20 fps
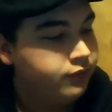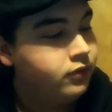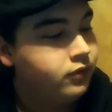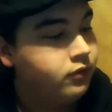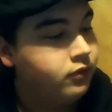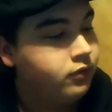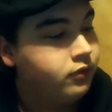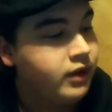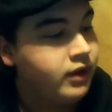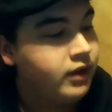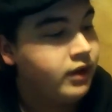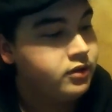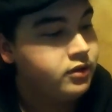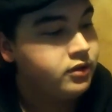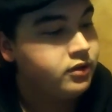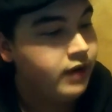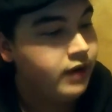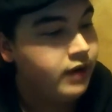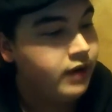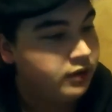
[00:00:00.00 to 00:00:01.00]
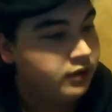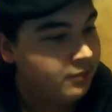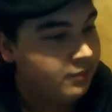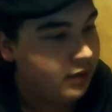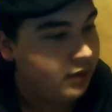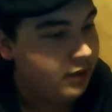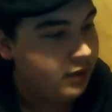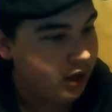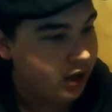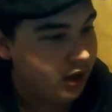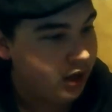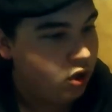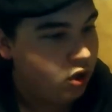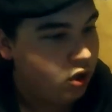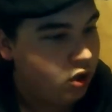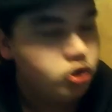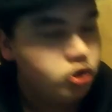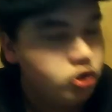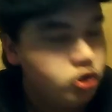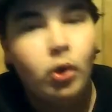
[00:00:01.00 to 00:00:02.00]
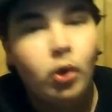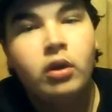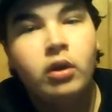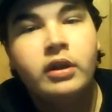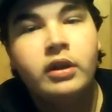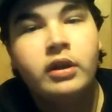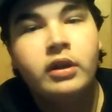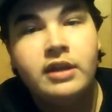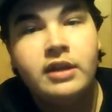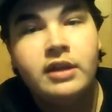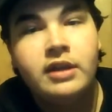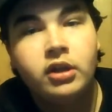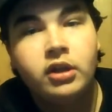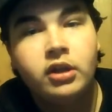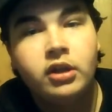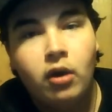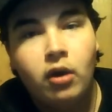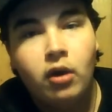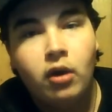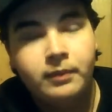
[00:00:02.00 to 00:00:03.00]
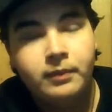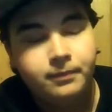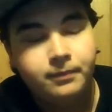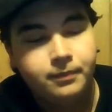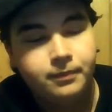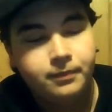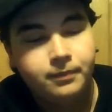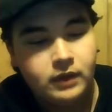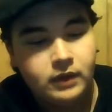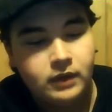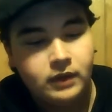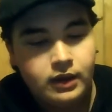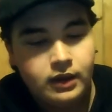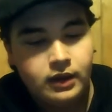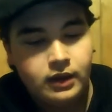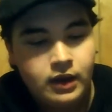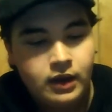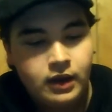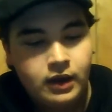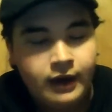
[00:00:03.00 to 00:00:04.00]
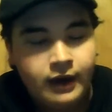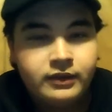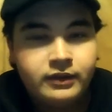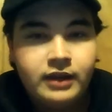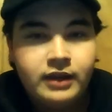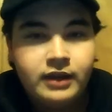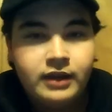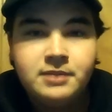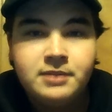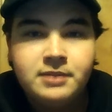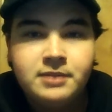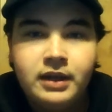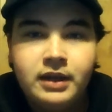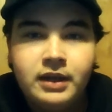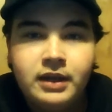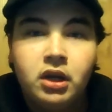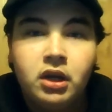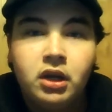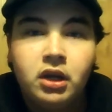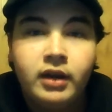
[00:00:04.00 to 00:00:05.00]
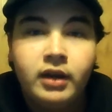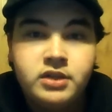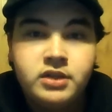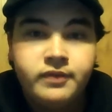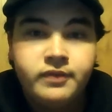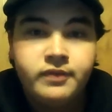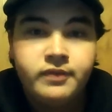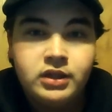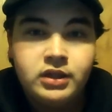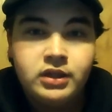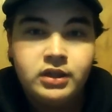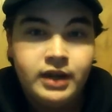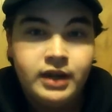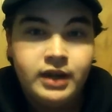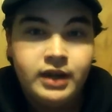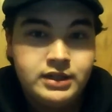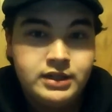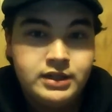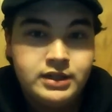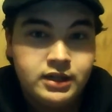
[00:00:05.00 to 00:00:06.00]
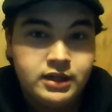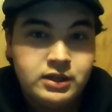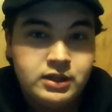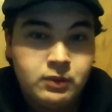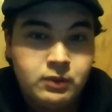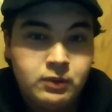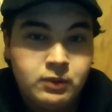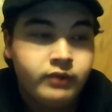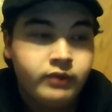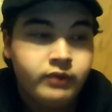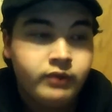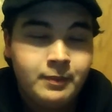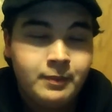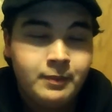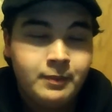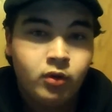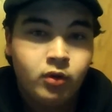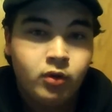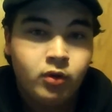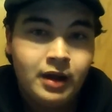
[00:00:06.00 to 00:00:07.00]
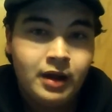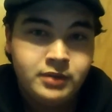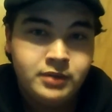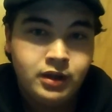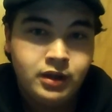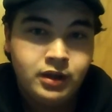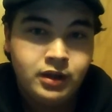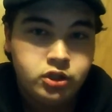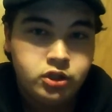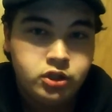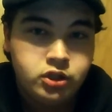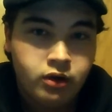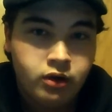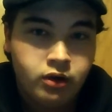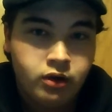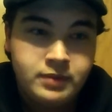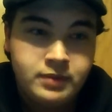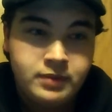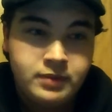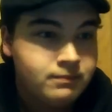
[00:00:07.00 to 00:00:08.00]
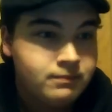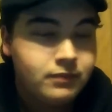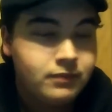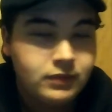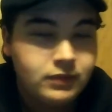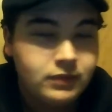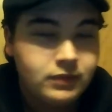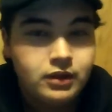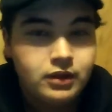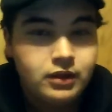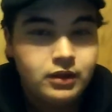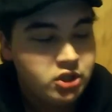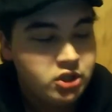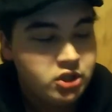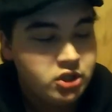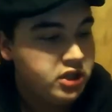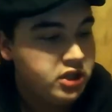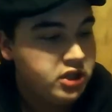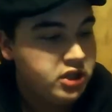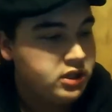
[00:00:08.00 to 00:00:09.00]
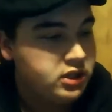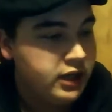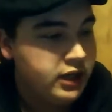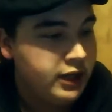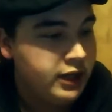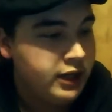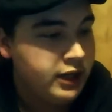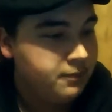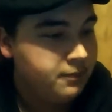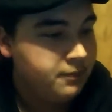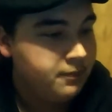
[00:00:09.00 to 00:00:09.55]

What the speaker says: written, directed by Joel and Ethan Coen, and it takes place in Greenwich Village in 1961, right before Bob Dylan showed up and changed the scene.